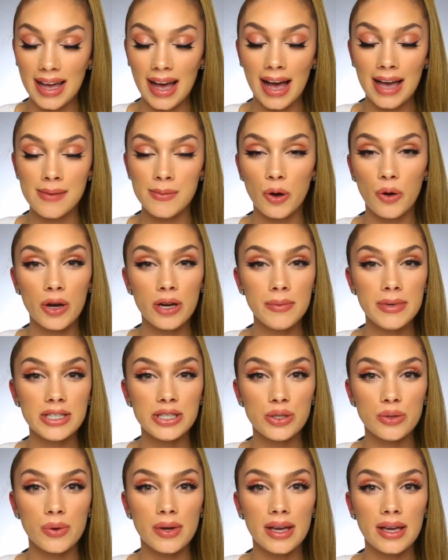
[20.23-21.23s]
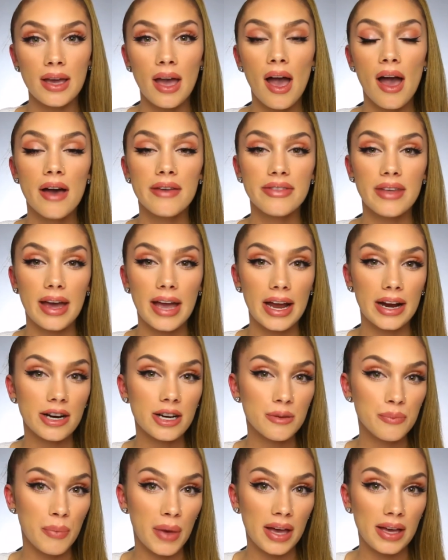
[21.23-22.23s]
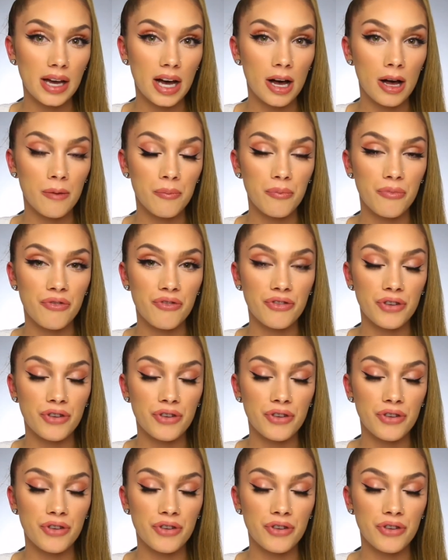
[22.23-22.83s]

I am going to be doing the hair and makeup